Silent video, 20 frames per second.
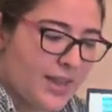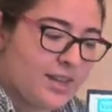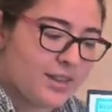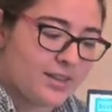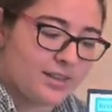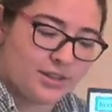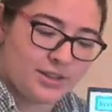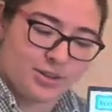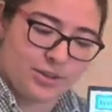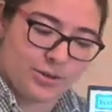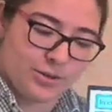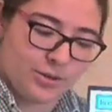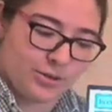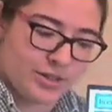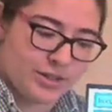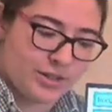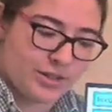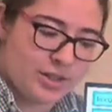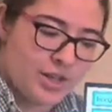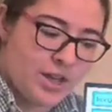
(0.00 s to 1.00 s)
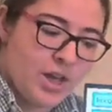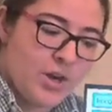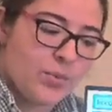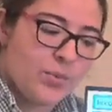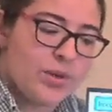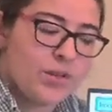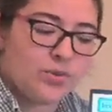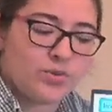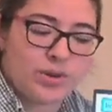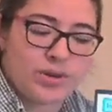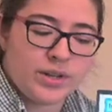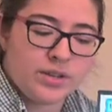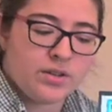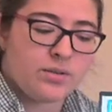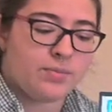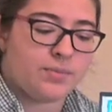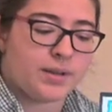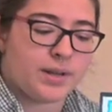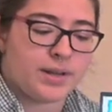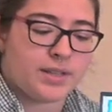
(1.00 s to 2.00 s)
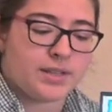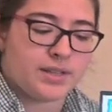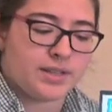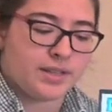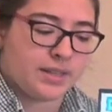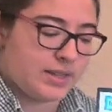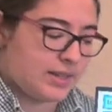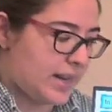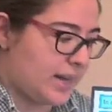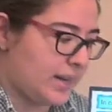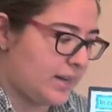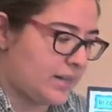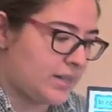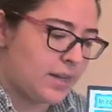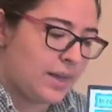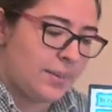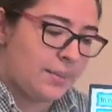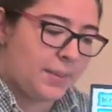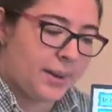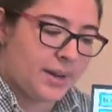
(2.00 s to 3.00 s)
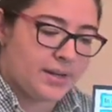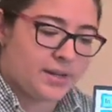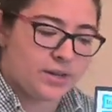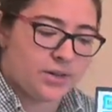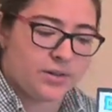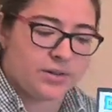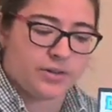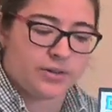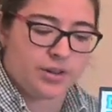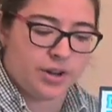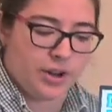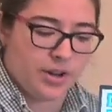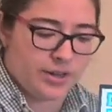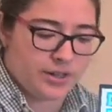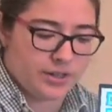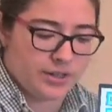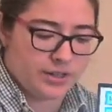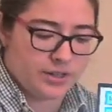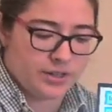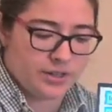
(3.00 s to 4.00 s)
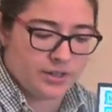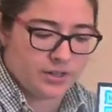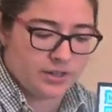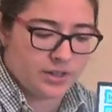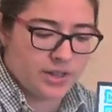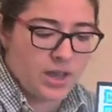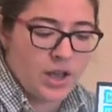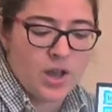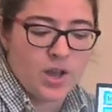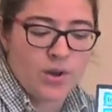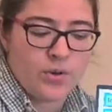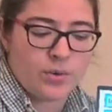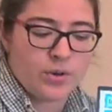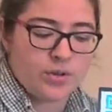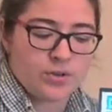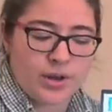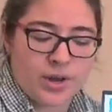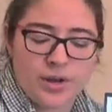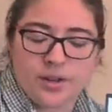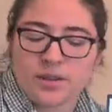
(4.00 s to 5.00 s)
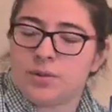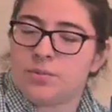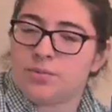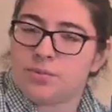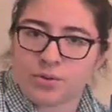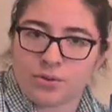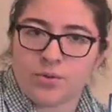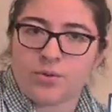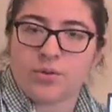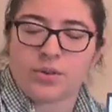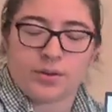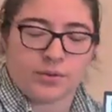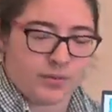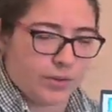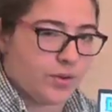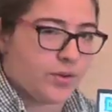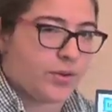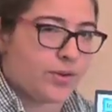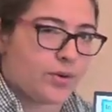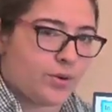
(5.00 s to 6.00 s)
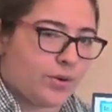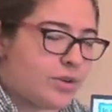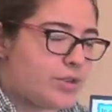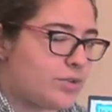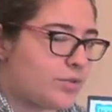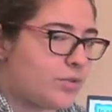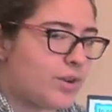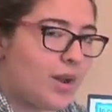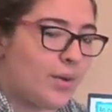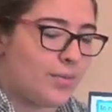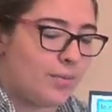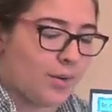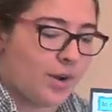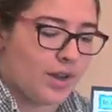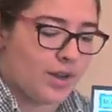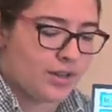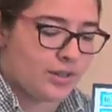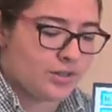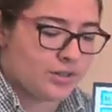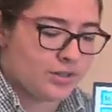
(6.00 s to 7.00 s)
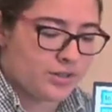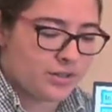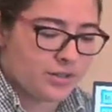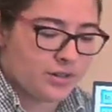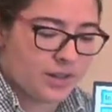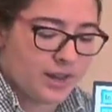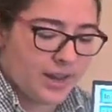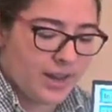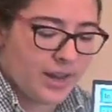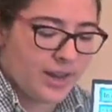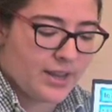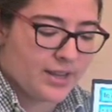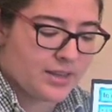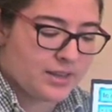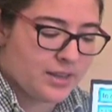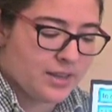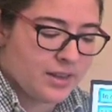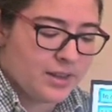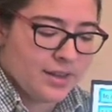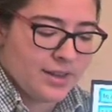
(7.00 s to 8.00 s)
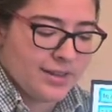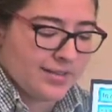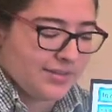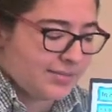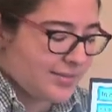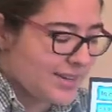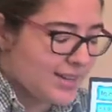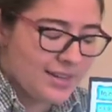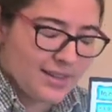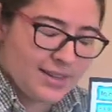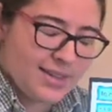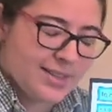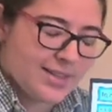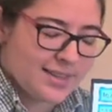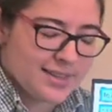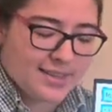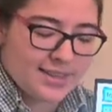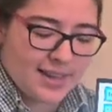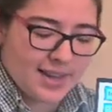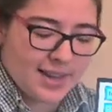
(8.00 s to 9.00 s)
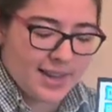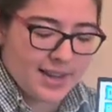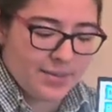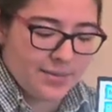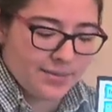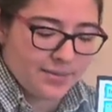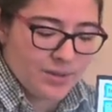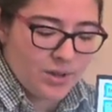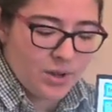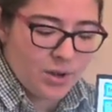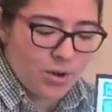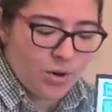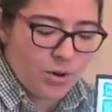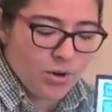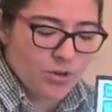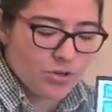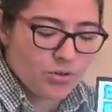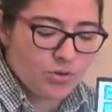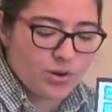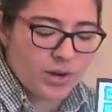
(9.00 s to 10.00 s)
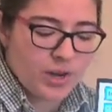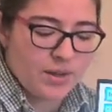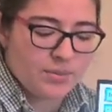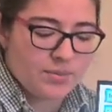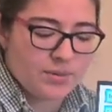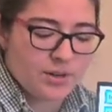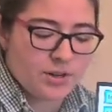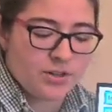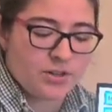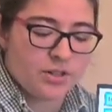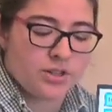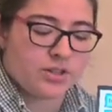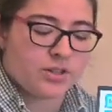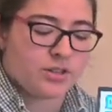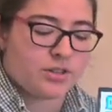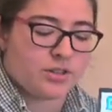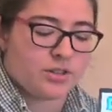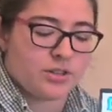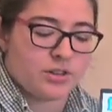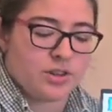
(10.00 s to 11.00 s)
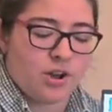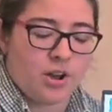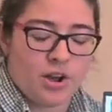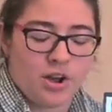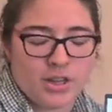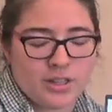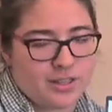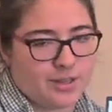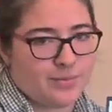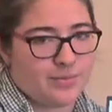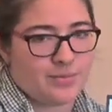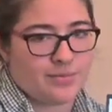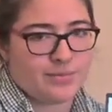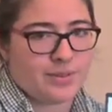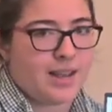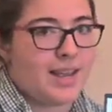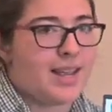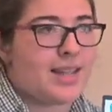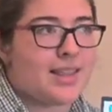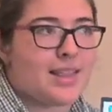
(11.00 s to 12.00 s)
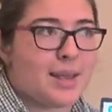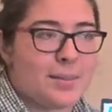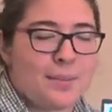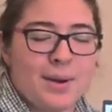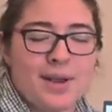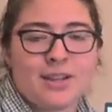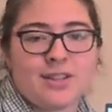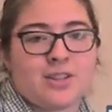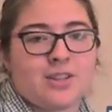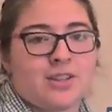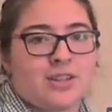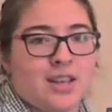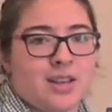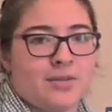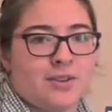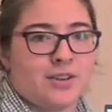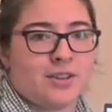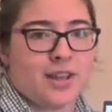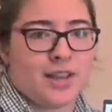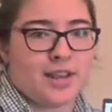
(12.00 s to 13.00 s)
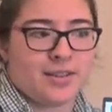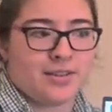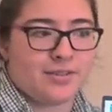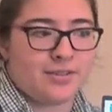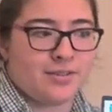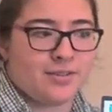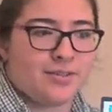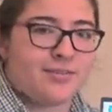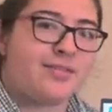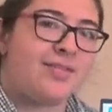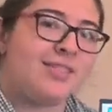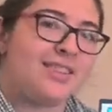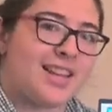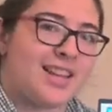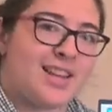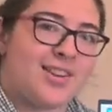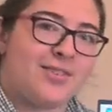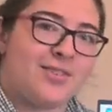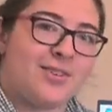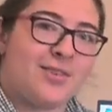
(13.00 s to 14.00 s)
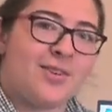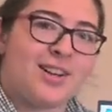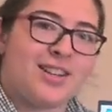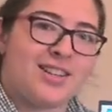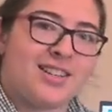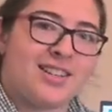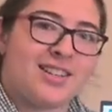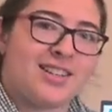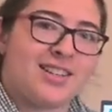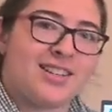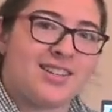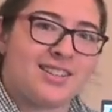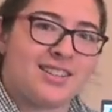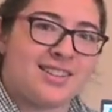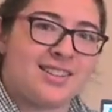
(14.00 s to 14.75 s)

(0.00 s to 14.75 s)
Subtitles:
In conclusion, we drain their blood to detect bacterial toxins. We track them through the Florida Horseshoe Crab Watch, and needless to say, horseshoe crabs are just awesome, and they might just save your life. Thank you for watching.